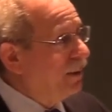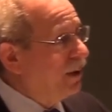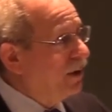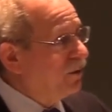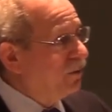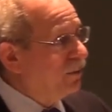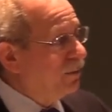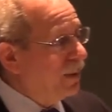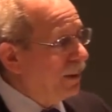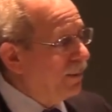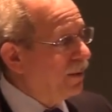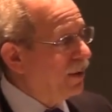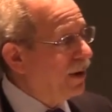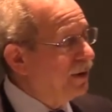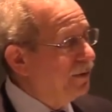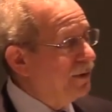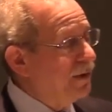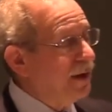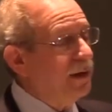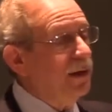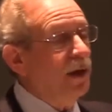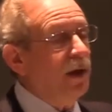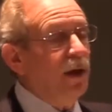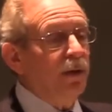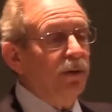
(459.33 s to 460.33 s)
because remember I
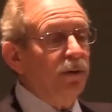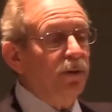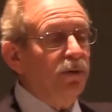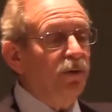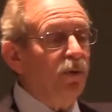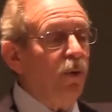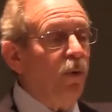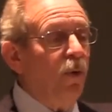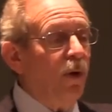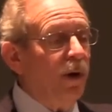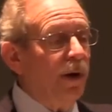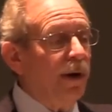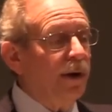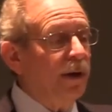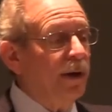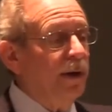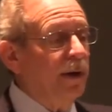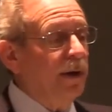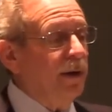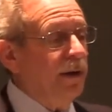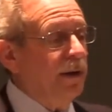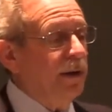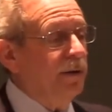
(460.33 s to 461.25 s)
said the torque